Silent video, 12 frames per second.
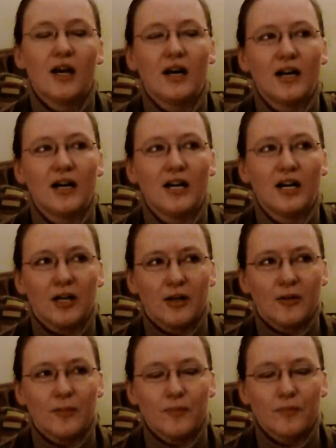
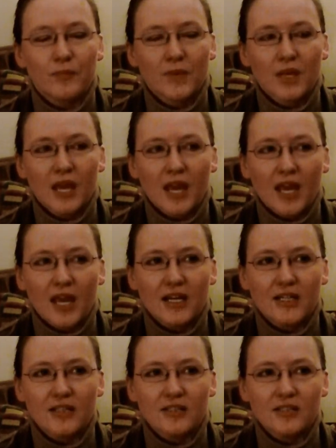Um...
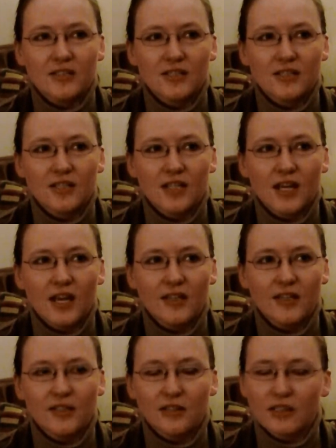And
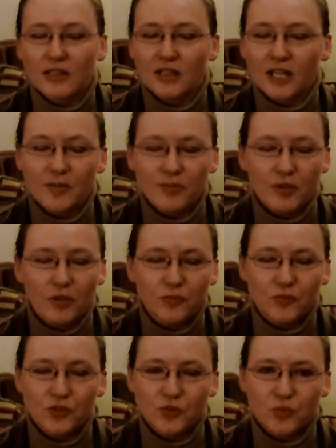the little light
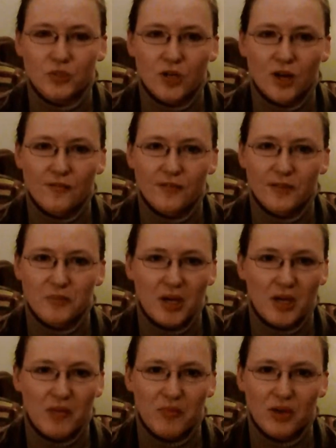bulb just went off in
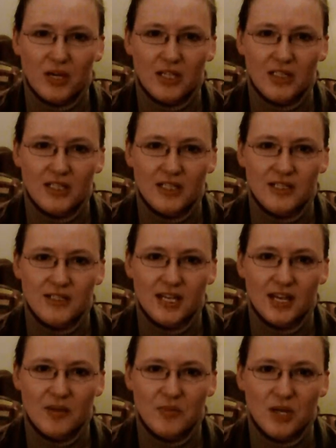my brain at the
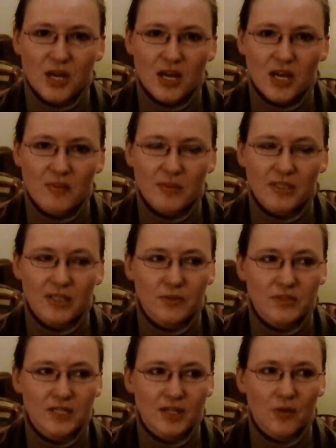same time, and I
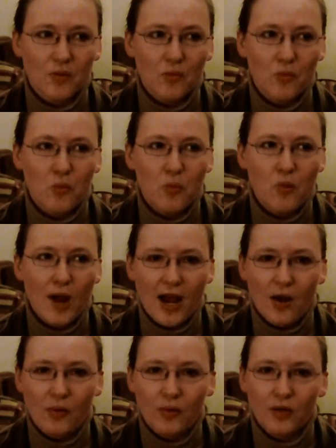was like,
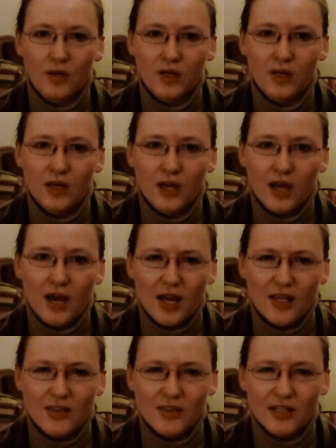wow,
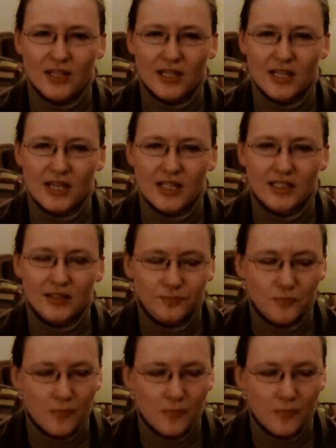I think I get it.